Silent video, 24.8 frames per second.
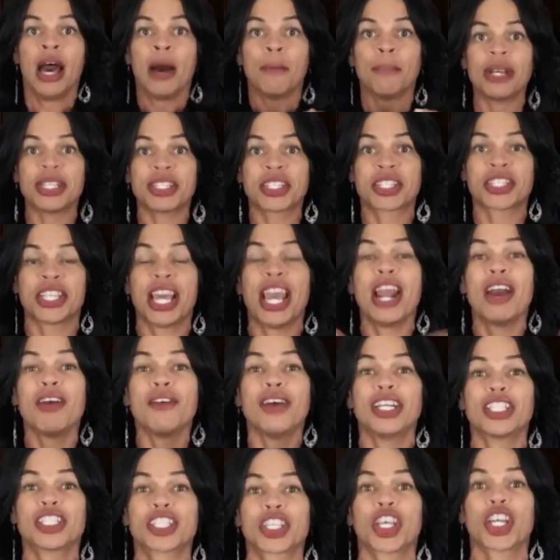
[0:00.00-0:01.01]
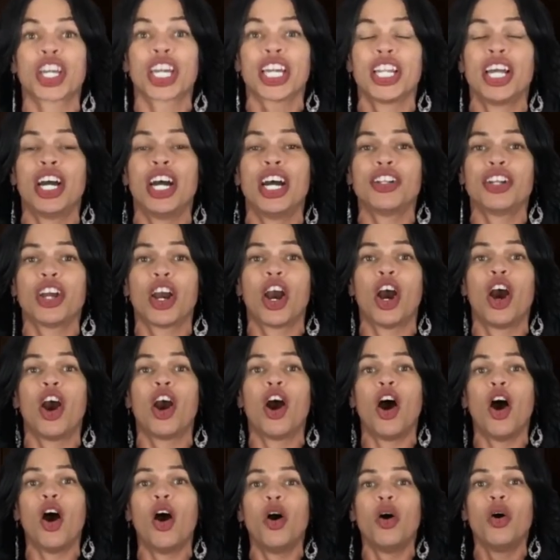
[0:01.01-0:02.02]
but Sarah took it under
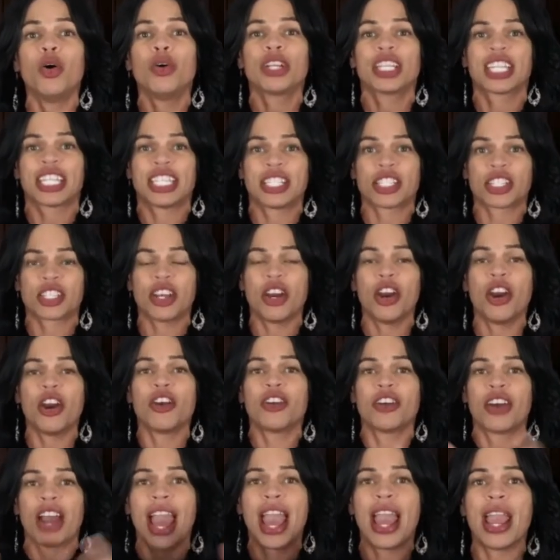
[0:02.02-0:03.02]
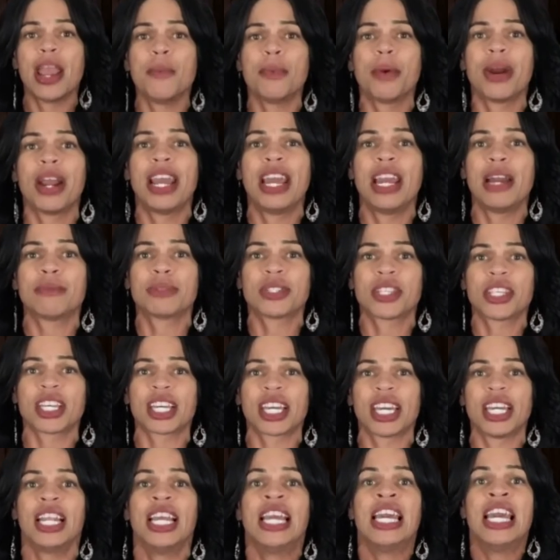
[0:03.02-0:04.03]
her own concern or Abraham
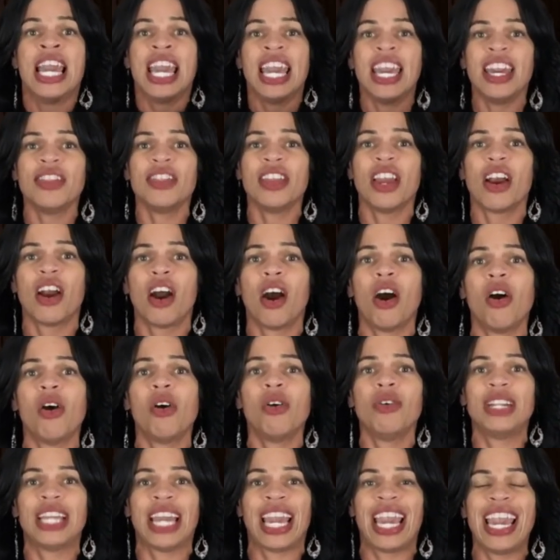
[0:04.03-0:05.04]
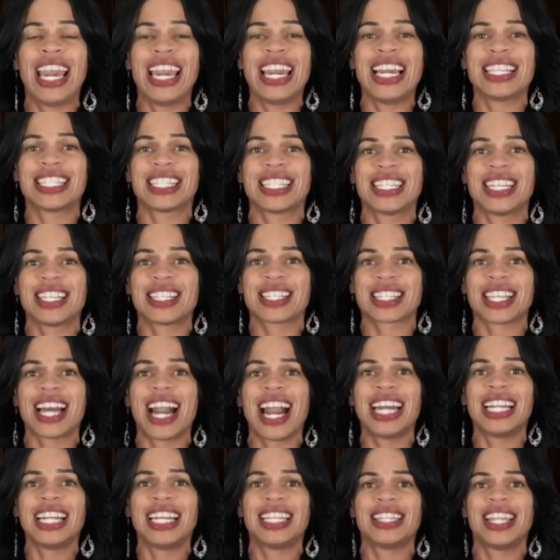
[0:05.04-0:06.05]
took it in their own hands and
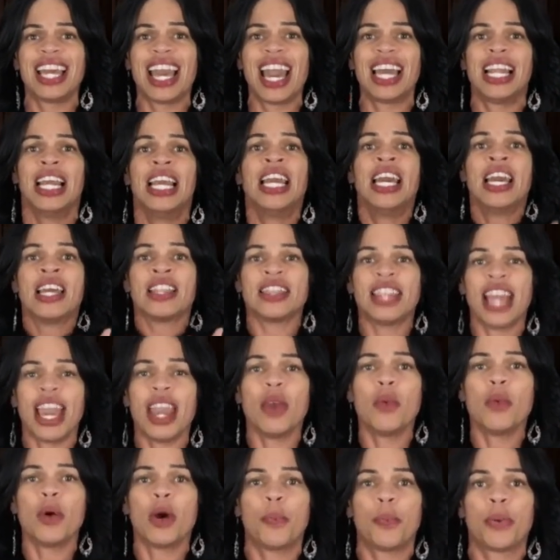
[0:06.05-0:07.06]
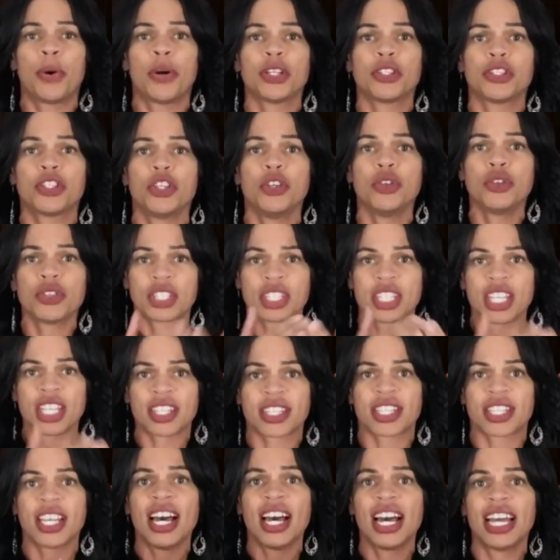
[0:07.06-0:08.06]
decided that they would produce the
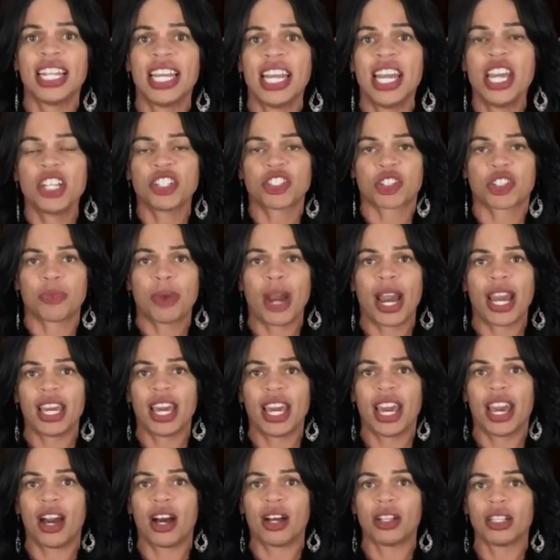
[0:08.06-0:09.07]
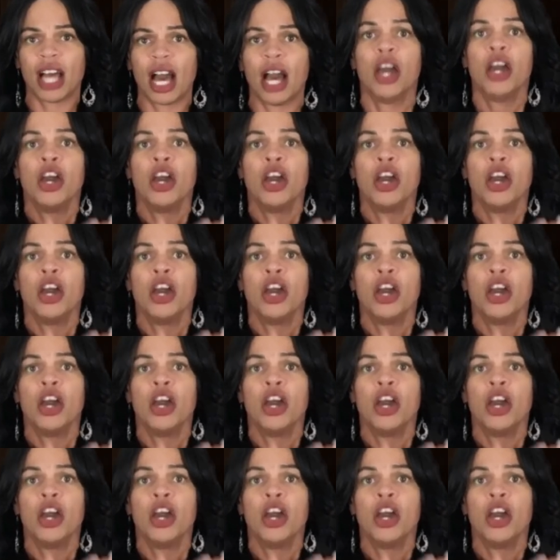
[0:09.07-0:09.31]
son Ishmael